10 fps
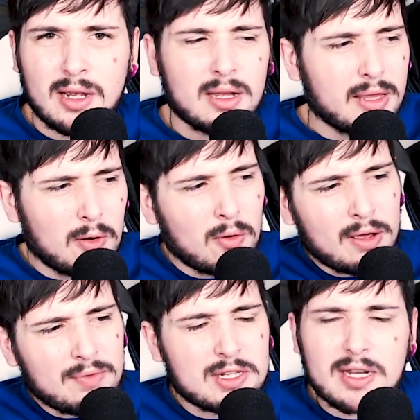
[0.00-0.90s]
they all
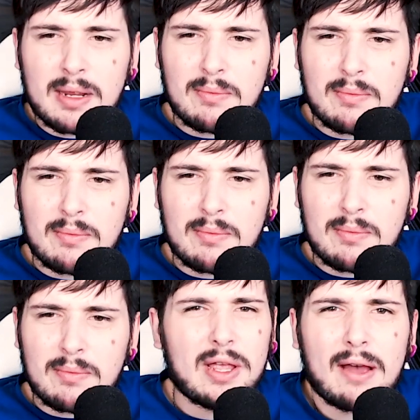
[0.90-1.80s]
have the same
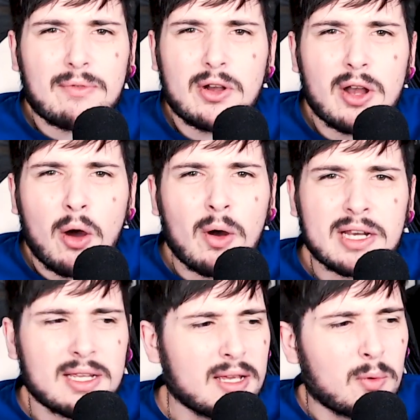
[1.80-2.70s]
thumbnail, we have no
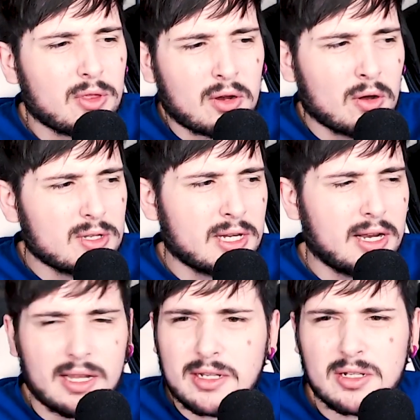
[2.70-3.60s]
idea what the content is.